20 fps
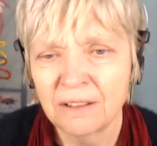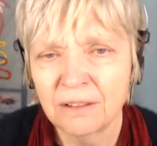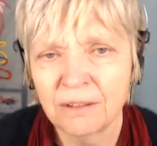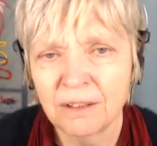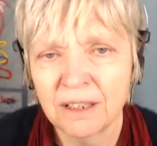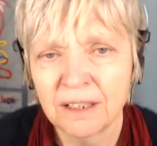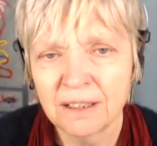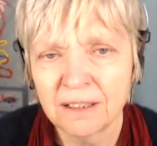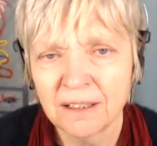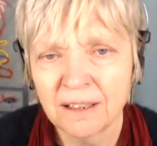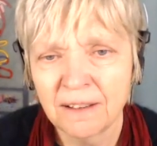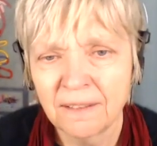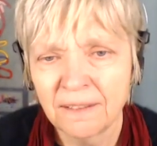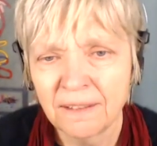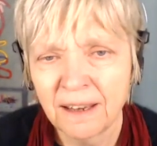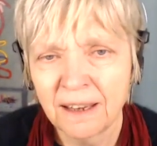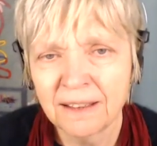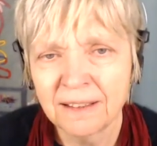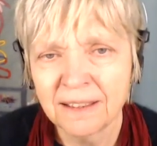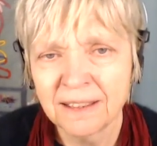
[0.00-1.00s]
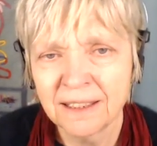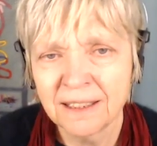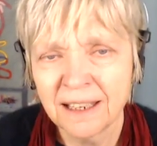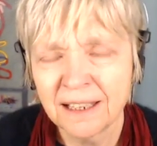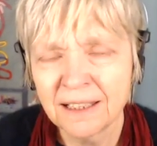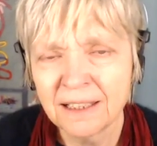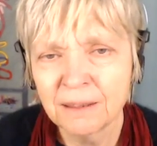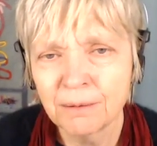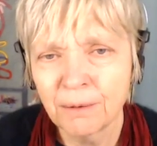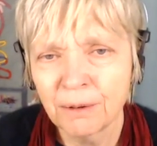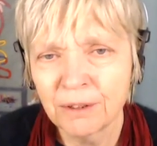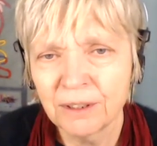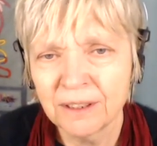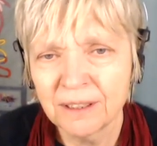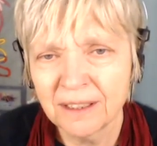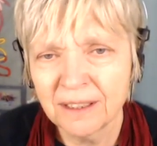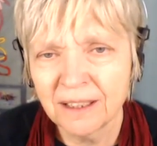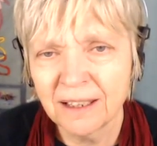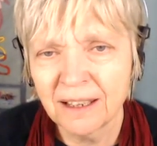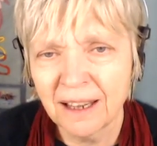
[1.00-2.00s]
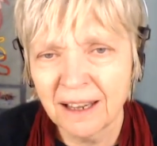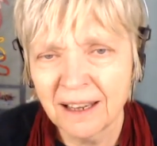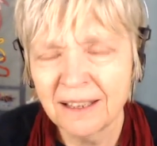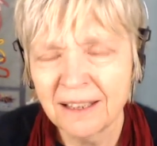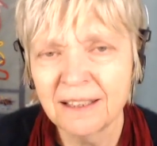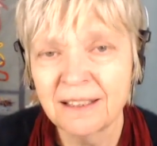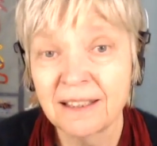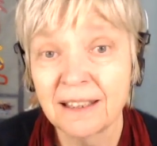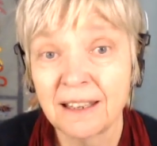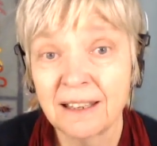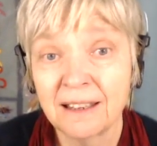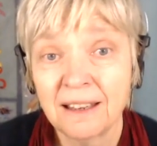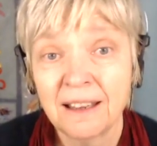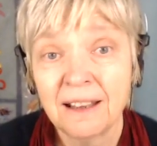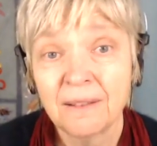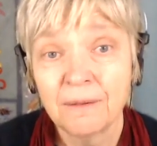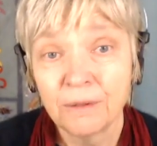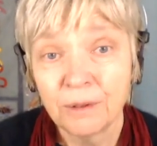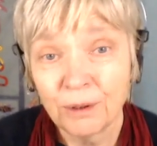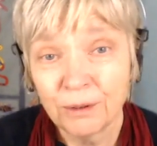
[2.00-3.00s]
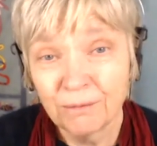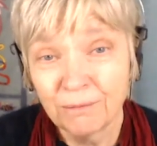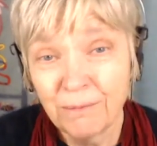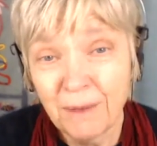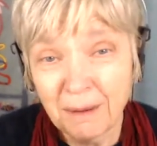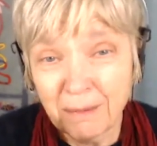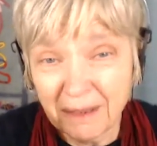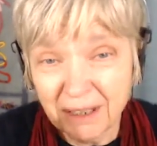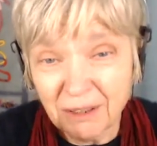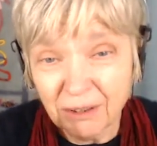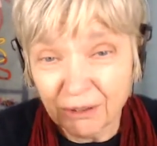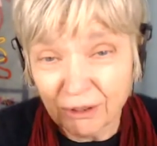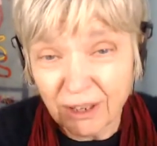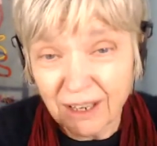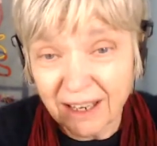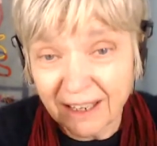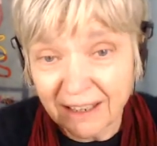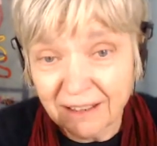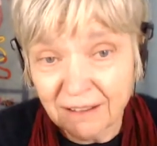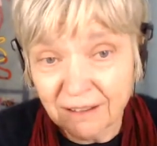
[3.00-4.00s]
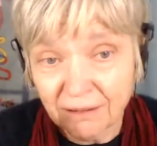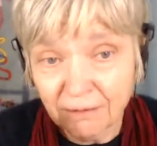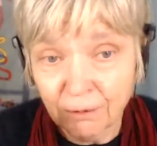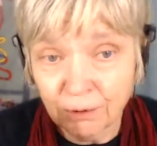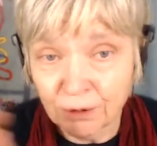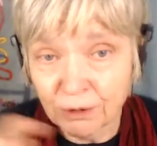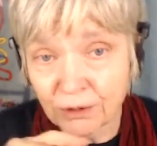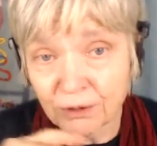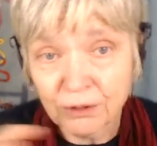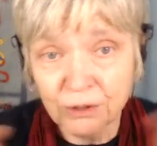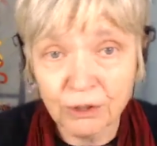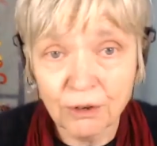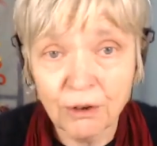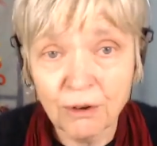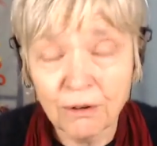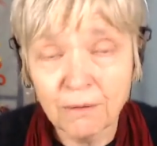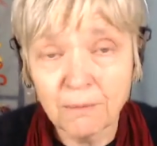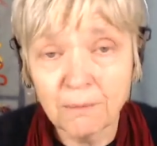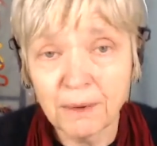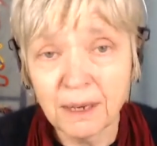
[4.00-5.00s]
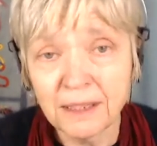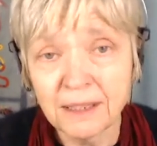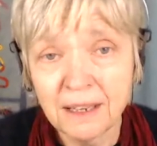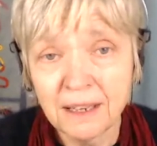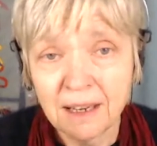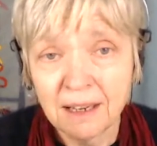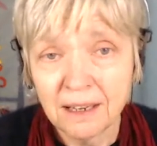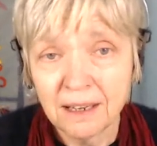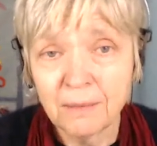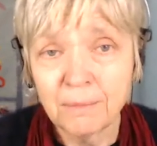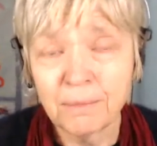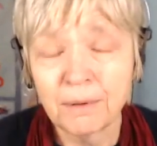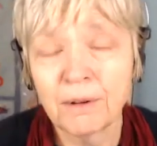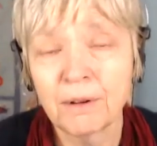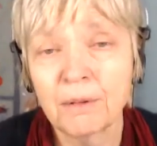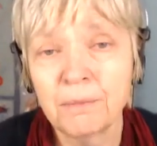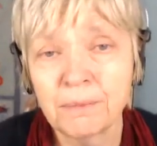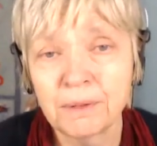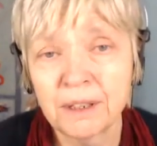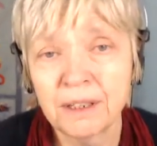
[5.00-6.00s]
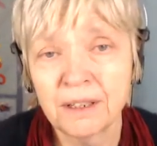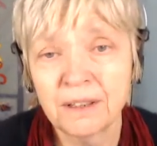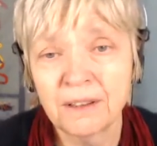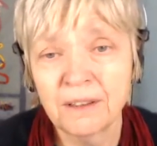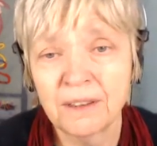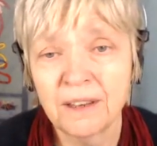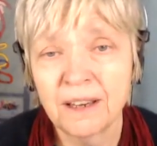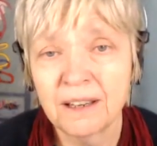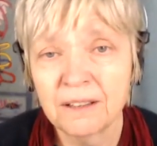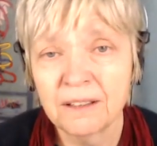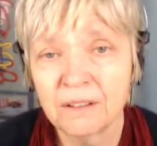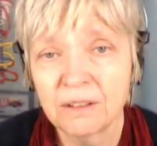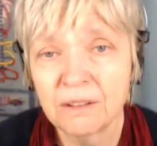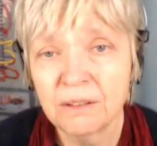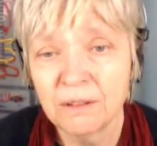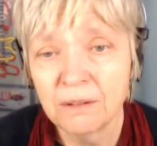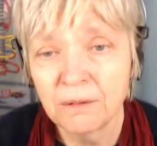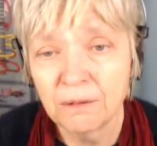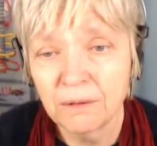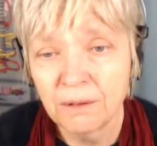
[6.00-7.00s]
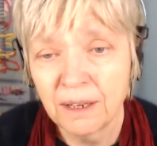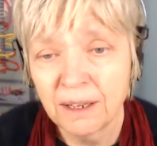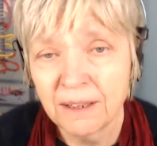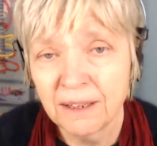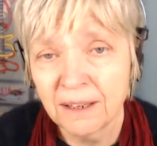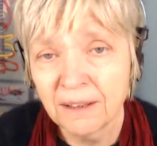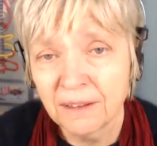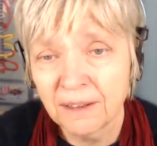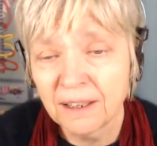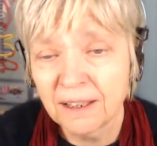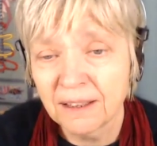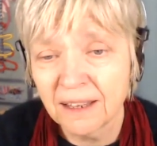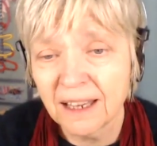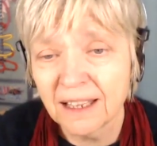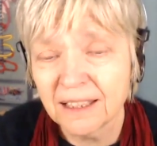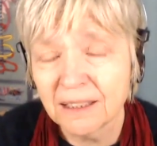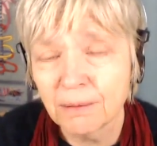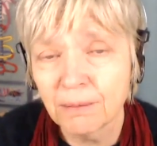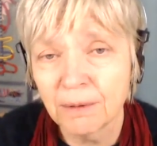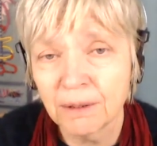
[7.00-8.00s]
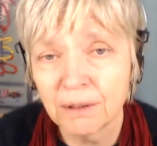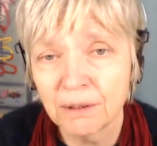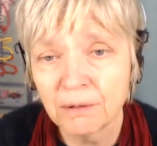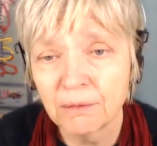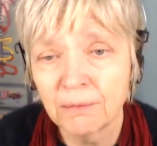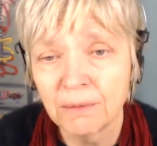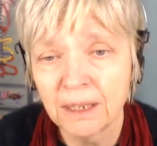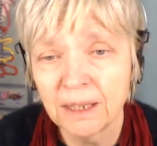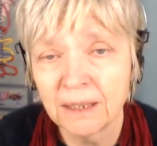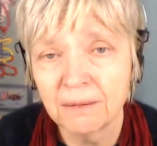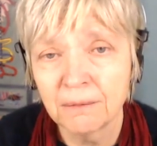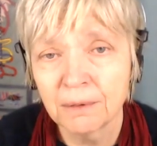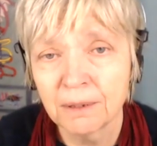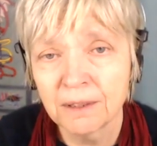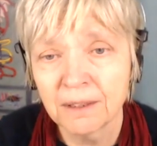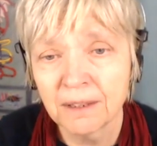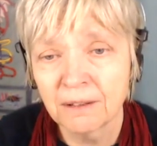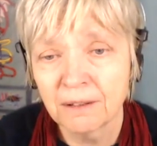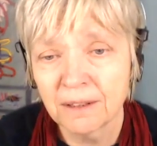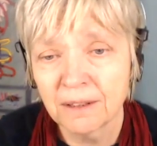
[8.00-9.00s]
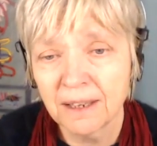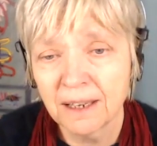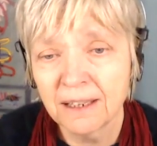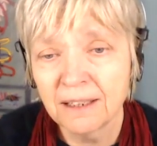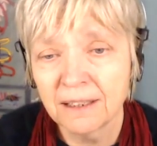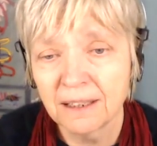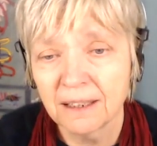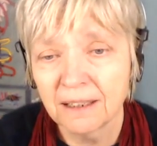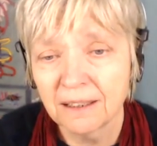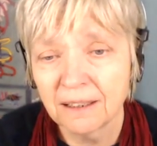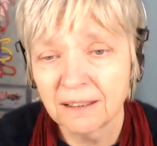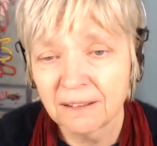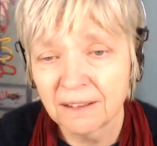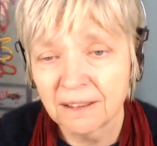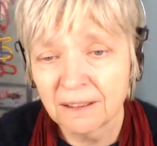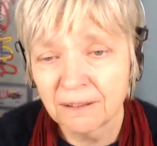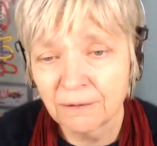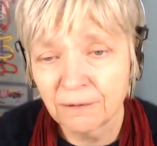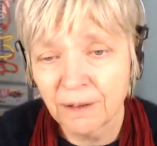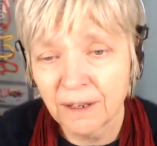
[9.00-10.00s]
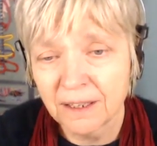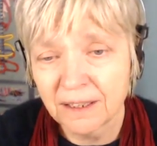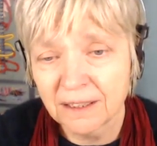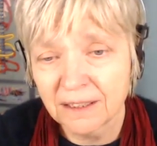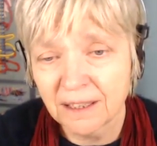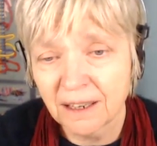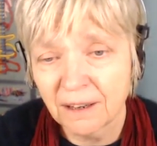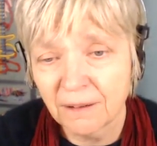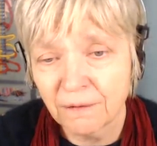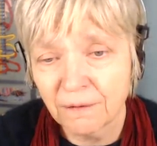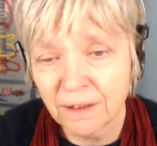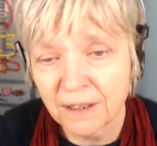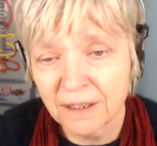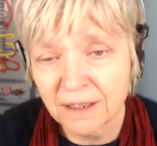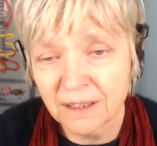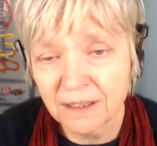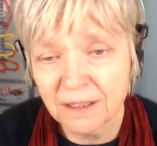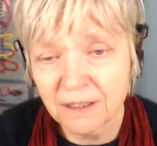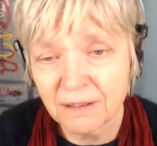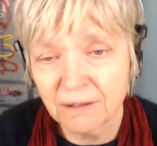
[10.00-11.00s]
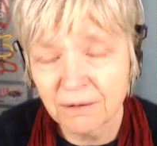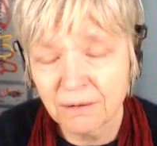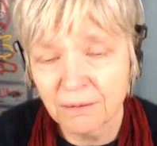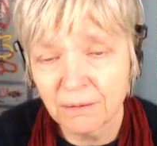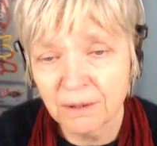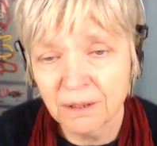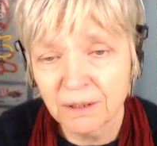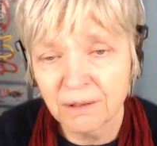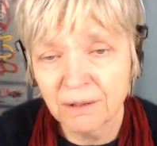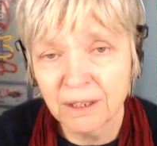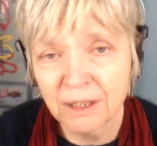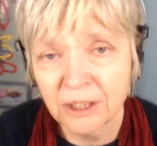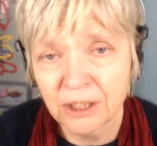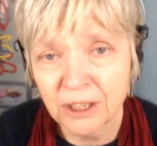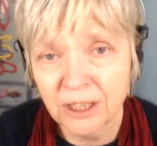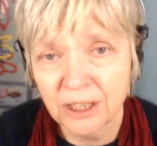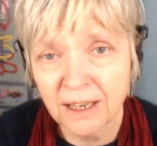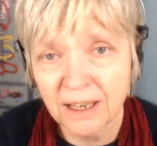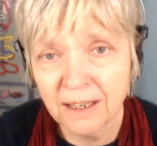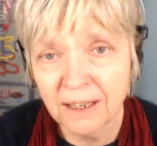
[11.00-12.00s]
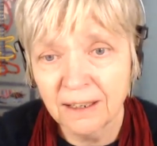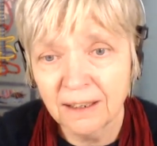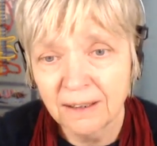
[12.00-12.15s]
it, and sense what is the right and maybe not right versus wrong, but appropriate thing to do. And I think that's what you mean with authentic, as far as I've understood what you are sharing.